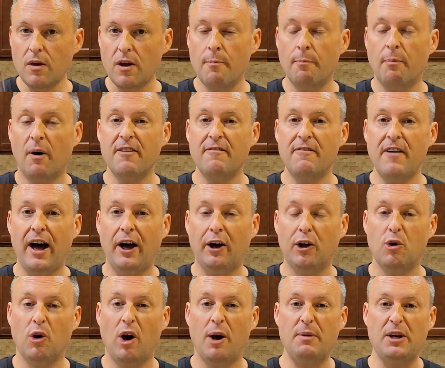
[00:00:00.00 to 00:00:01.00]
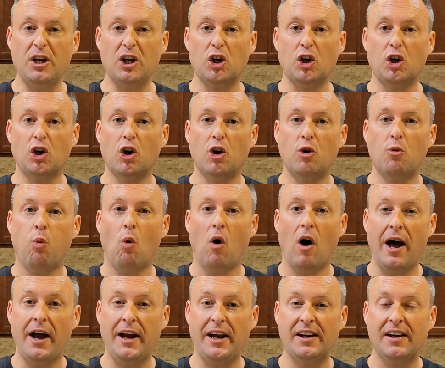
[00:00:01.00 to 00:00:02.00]
And by value, I mean good
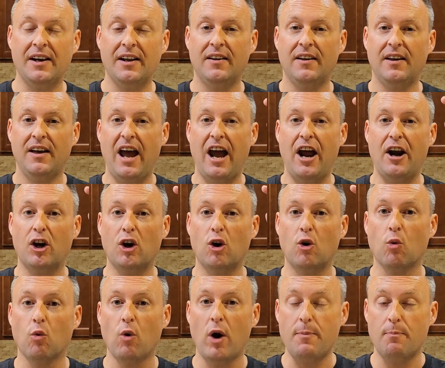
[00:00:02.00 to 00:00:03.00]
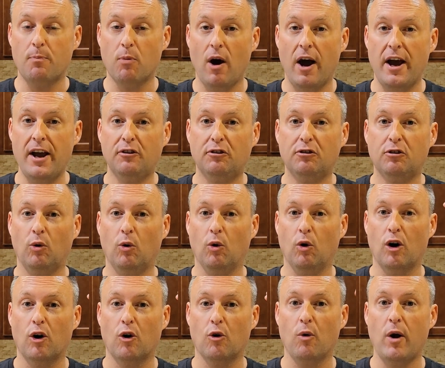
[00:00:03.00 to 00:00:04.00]
wine at a great price,
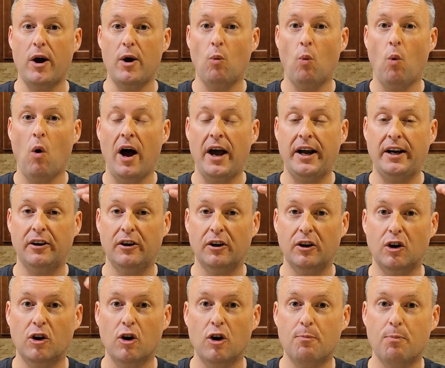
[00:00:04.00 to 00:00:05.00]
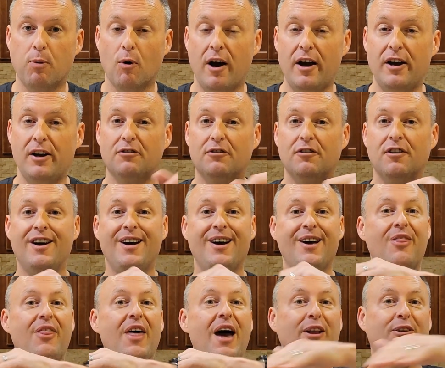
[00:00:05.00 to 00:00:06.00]
or great wine at a good price.
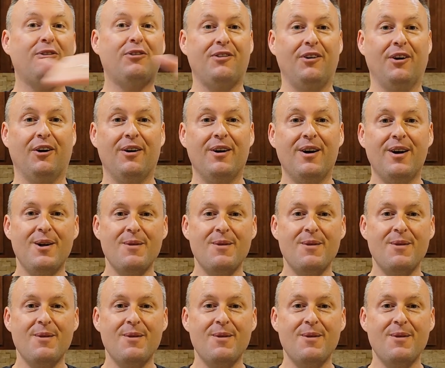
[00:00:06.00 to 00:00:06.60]
That's,